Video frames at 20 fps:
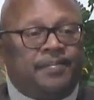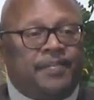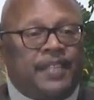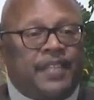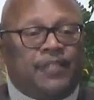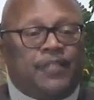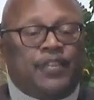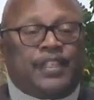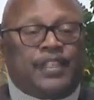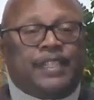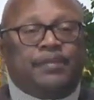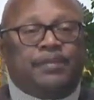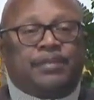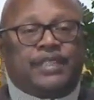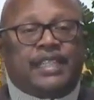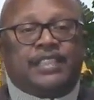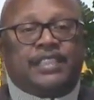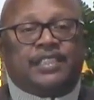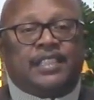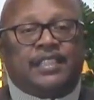If you keep
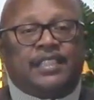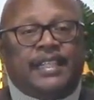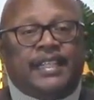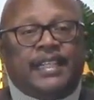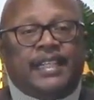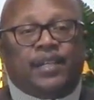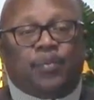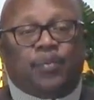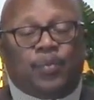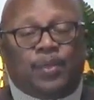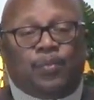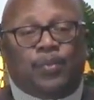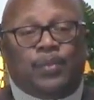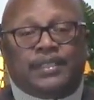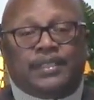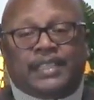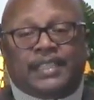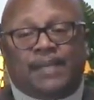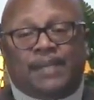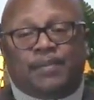changing the day, at
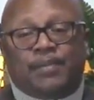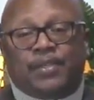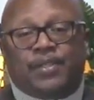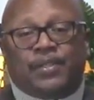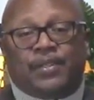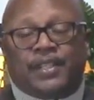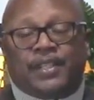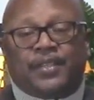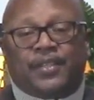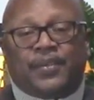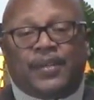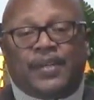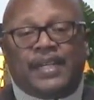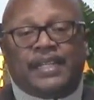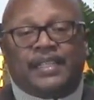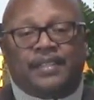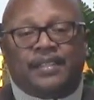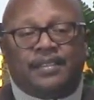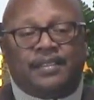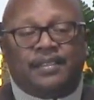one time you're going to get it
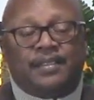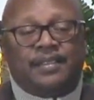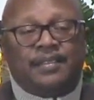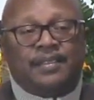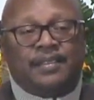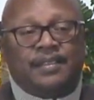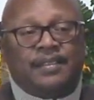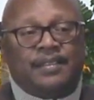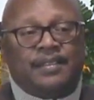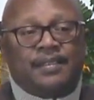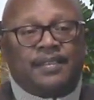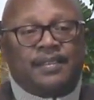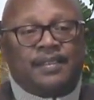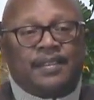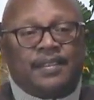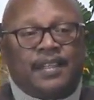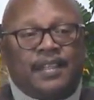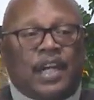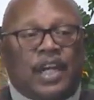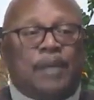right.
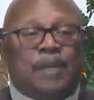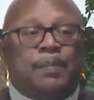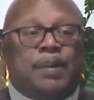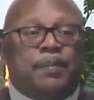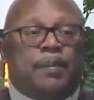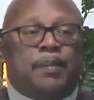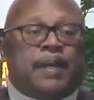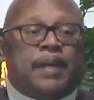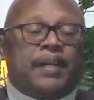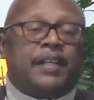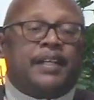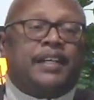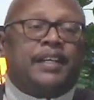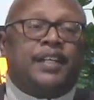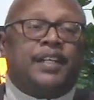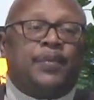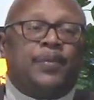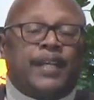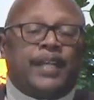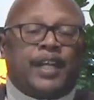I remember my
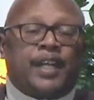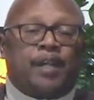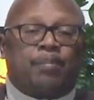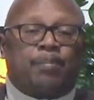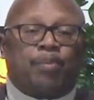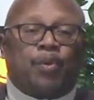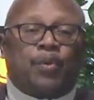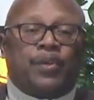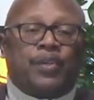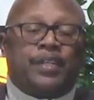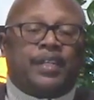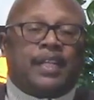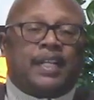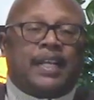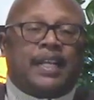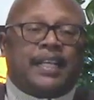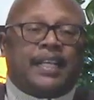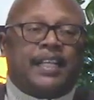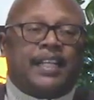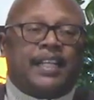gunny, we had a broken
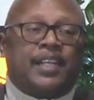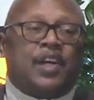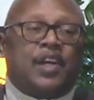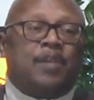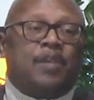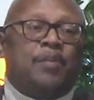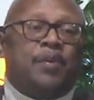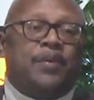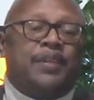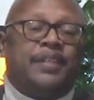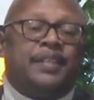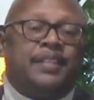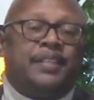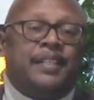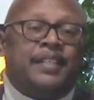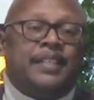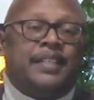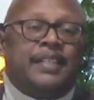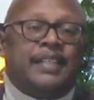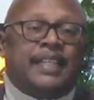clock in the armory
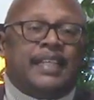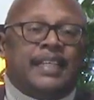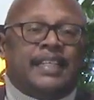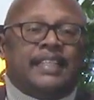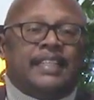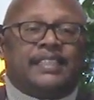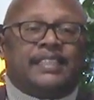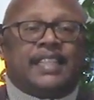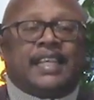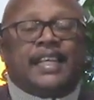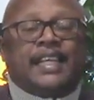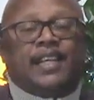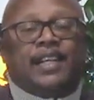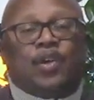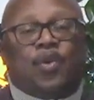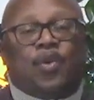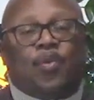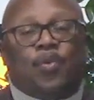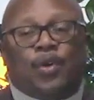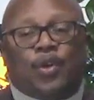and it stayed
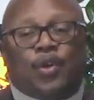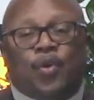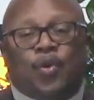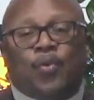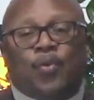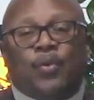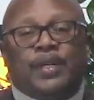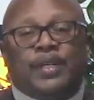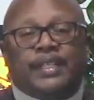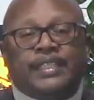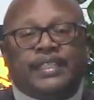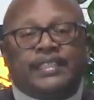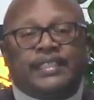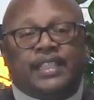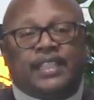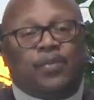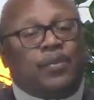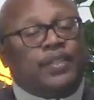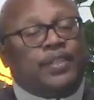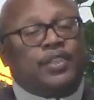on 101. He
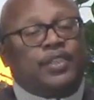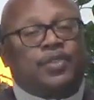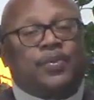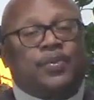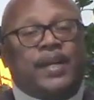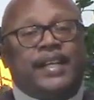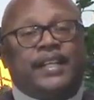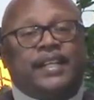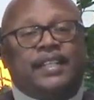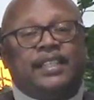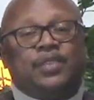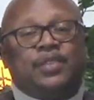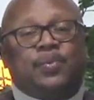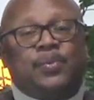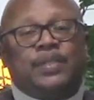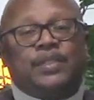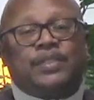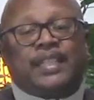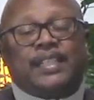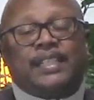said, well, let's write at
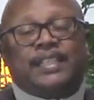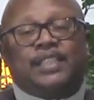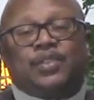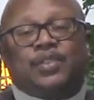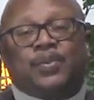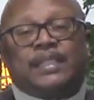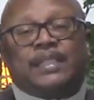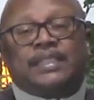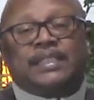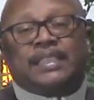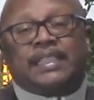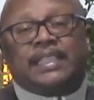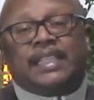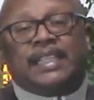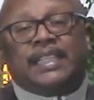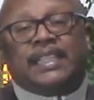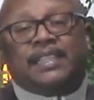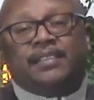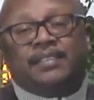least twice a day.